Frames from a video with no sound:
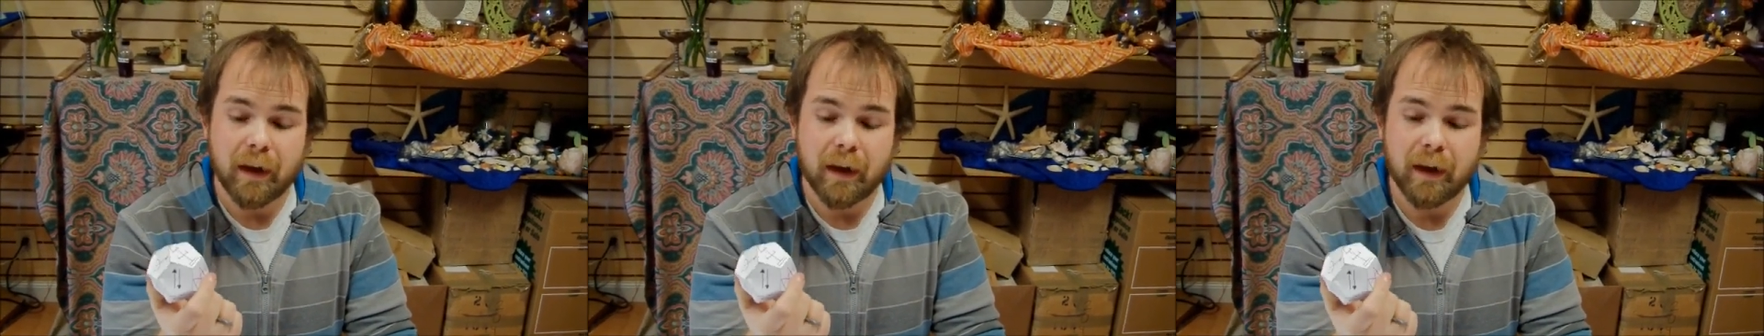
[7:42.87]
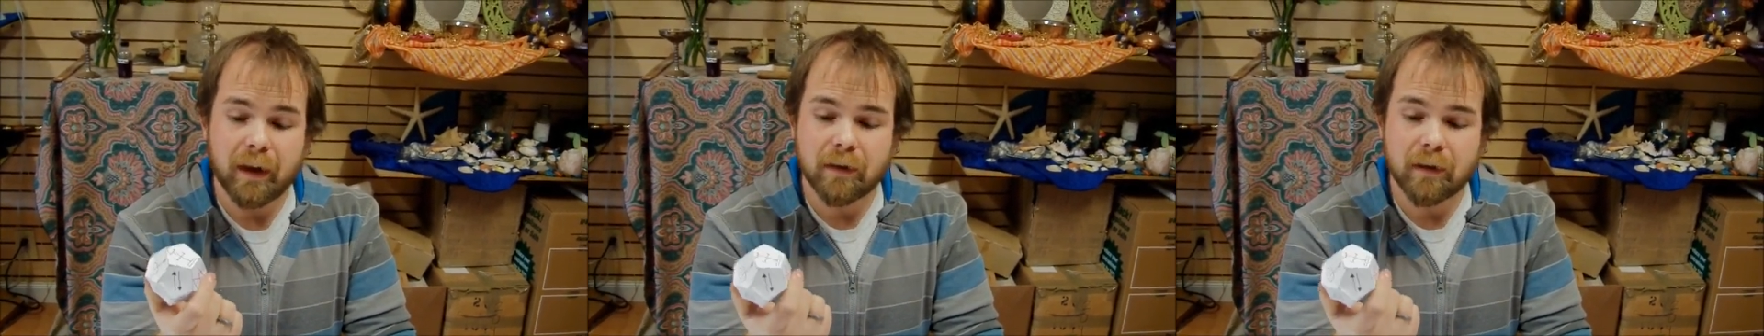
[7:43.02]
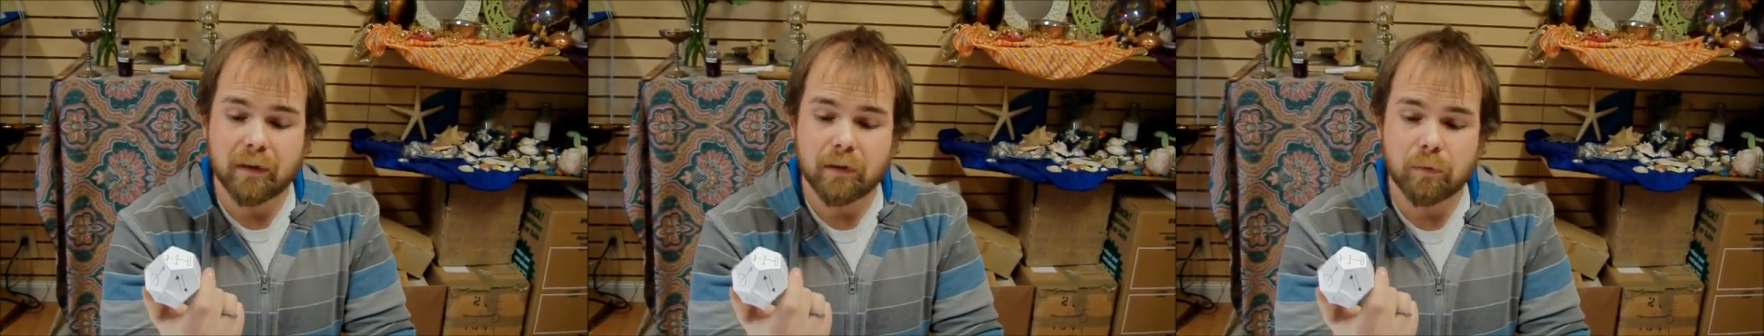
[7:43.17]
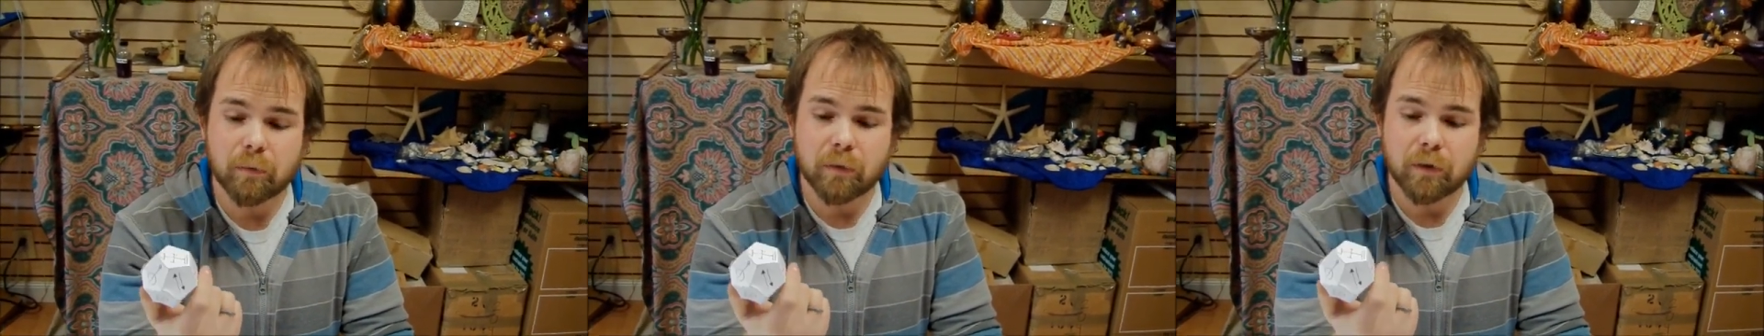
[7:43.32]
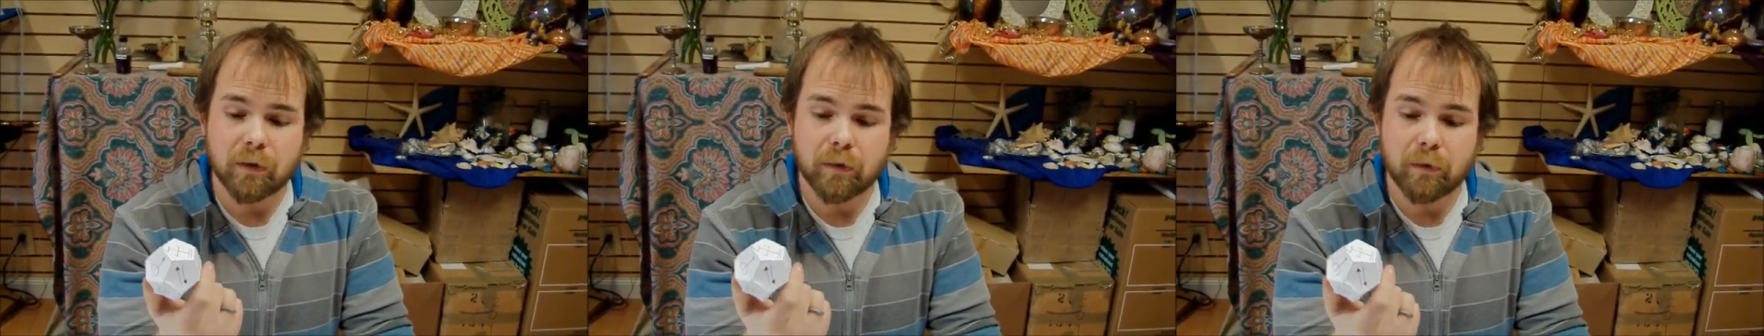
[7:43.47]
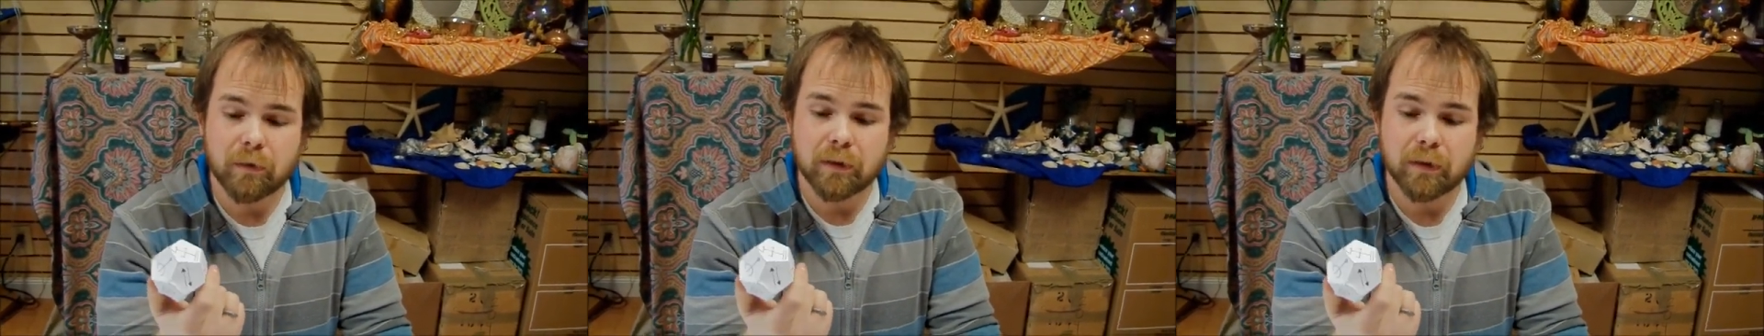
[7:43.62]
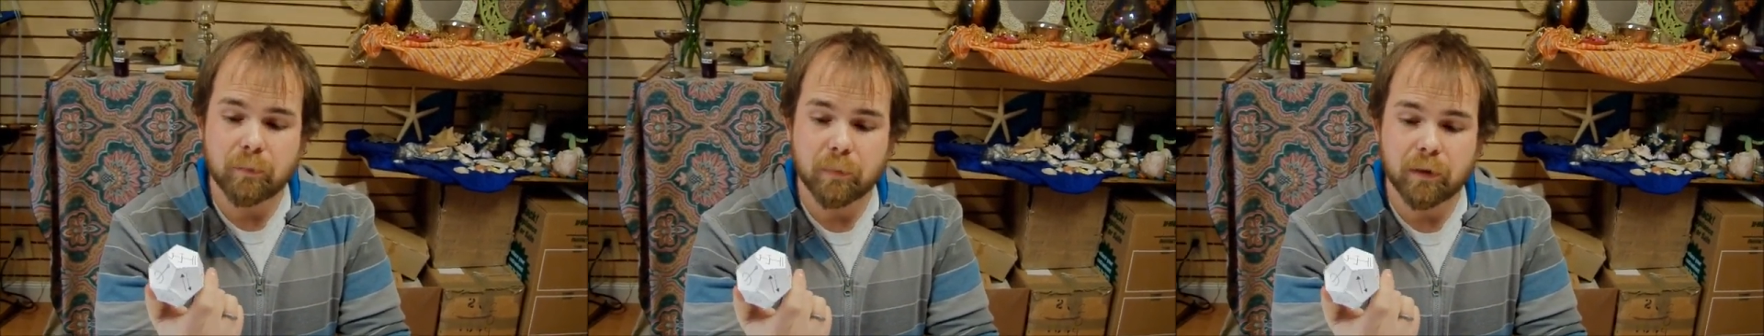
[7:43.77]
and we're
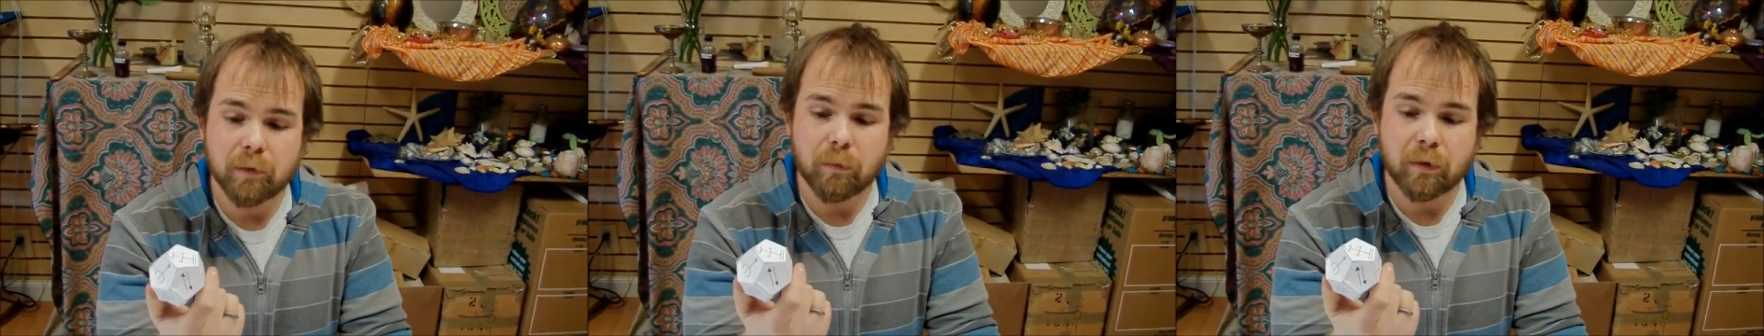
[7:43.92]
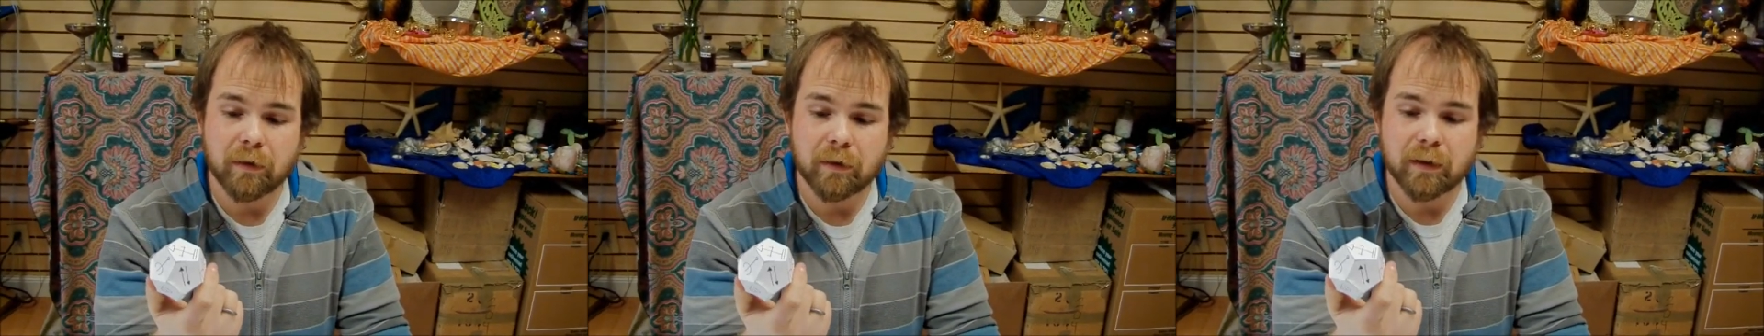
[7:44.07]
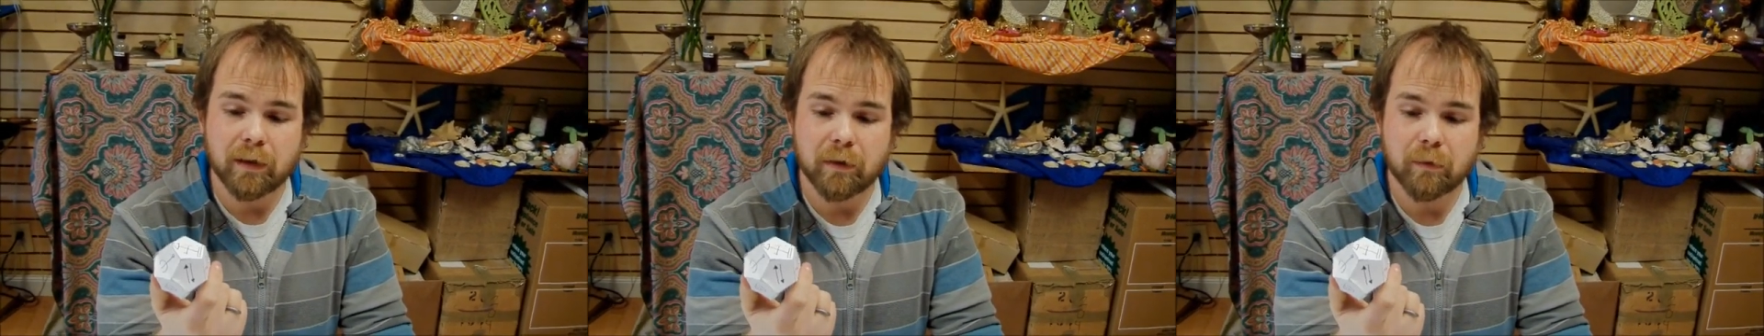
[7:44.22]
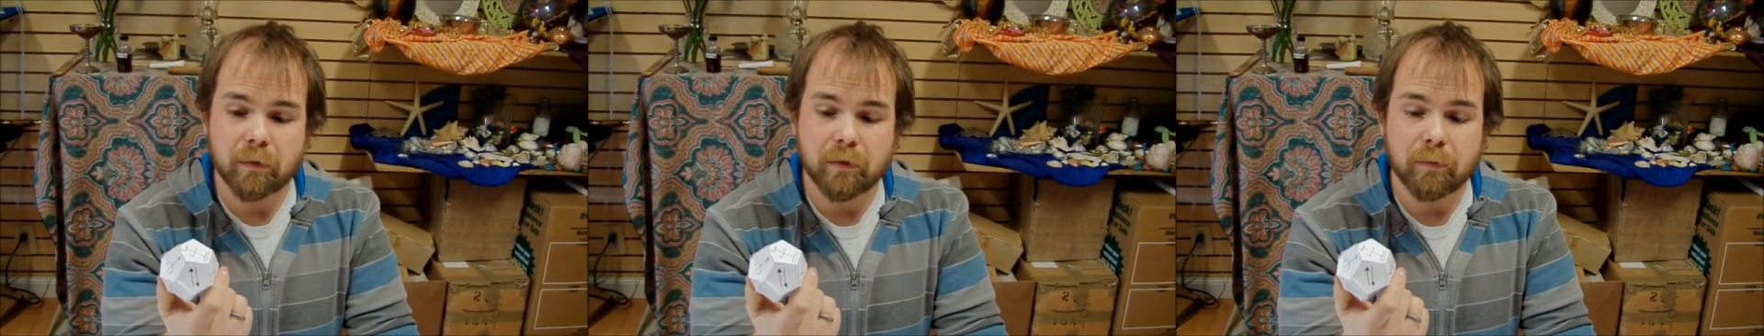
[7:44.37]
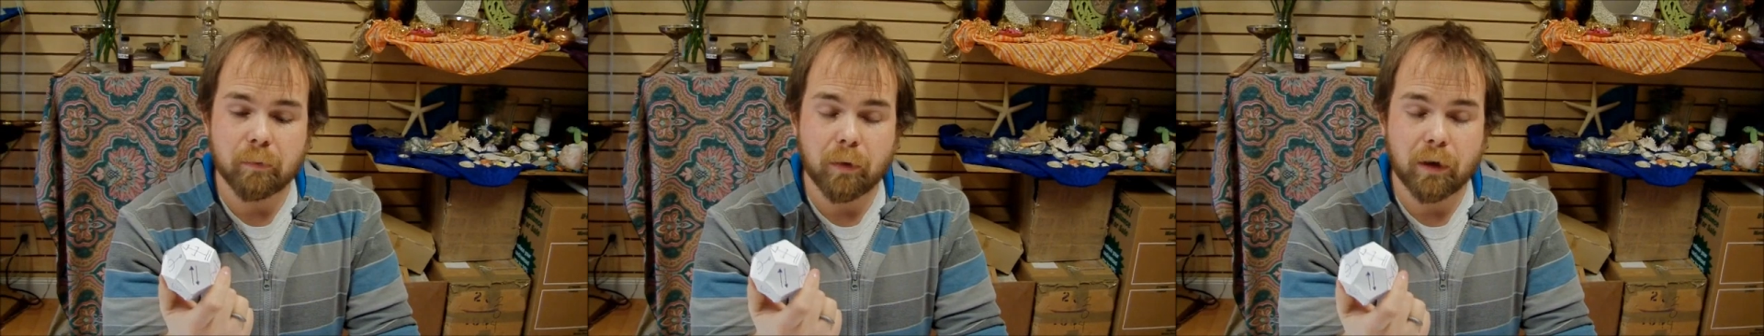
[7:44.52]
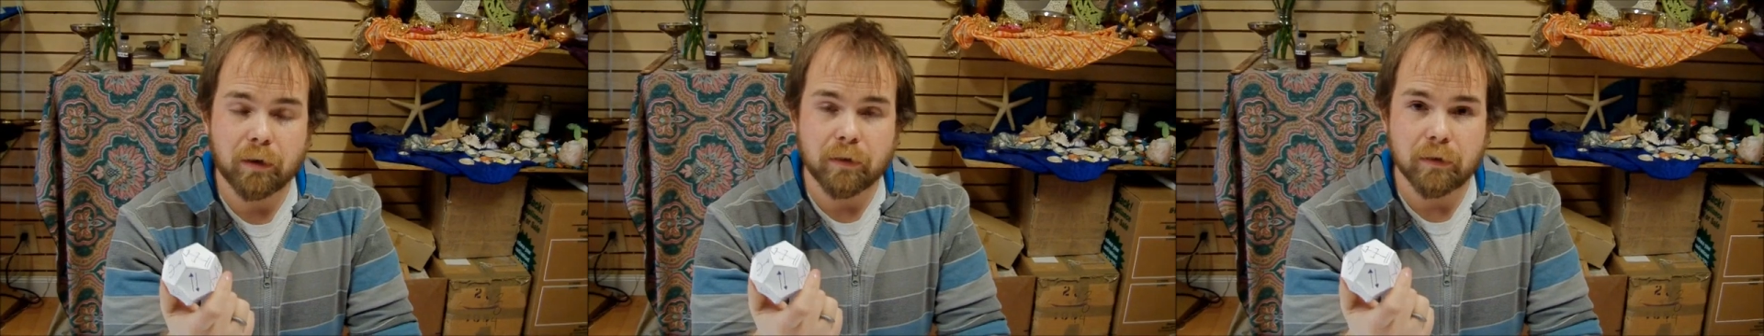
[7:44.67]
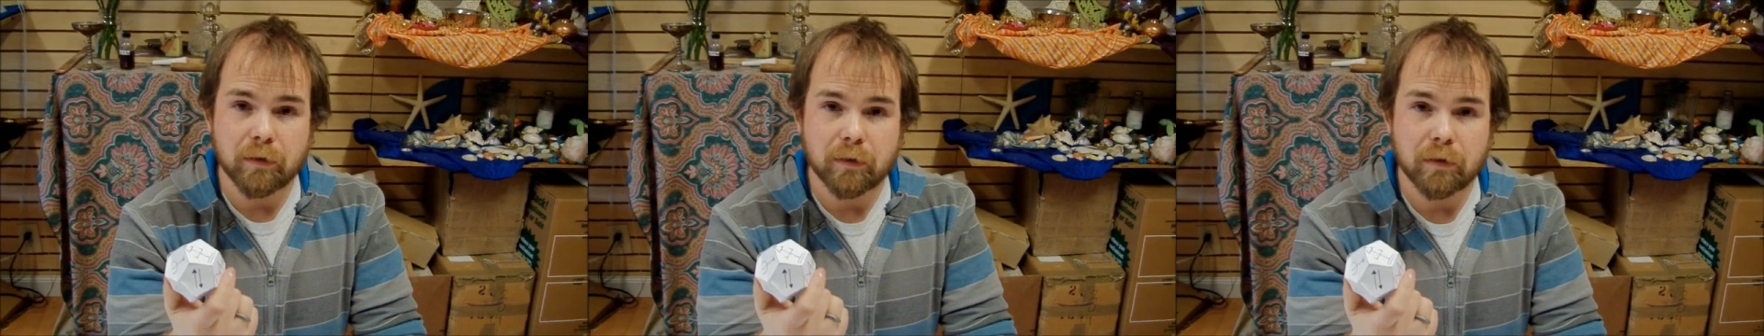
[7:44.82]
going to be working with
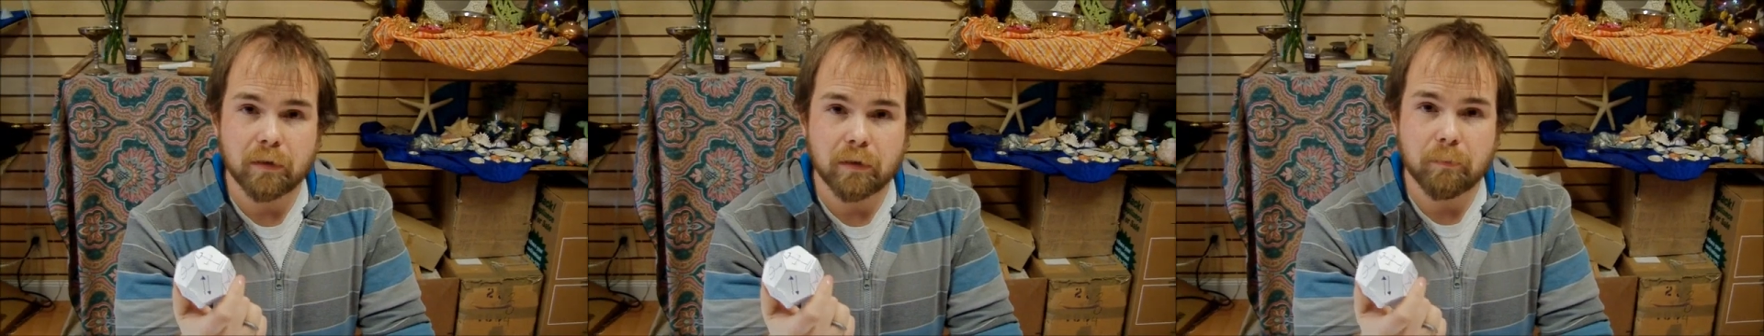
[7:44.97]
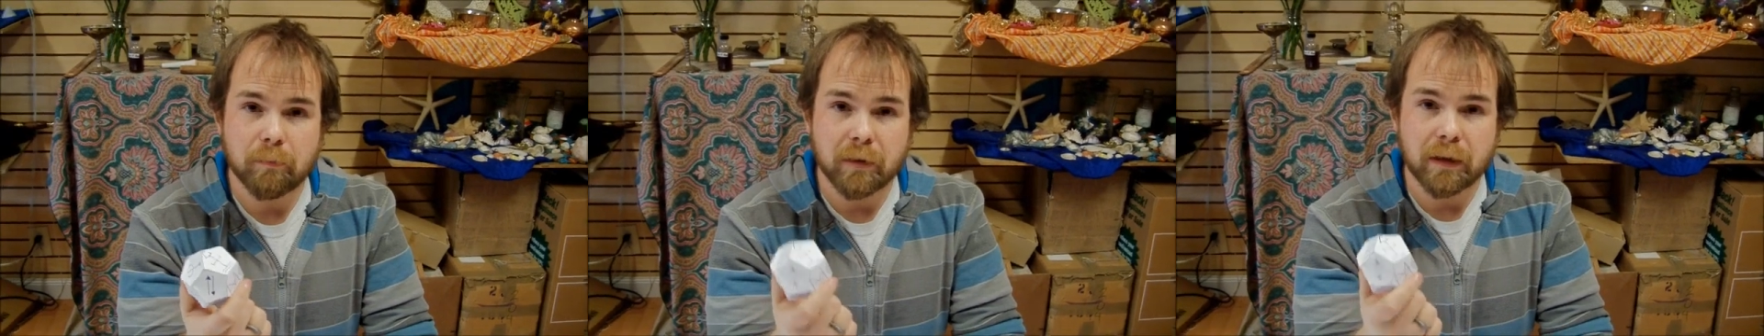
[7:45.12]
Marduk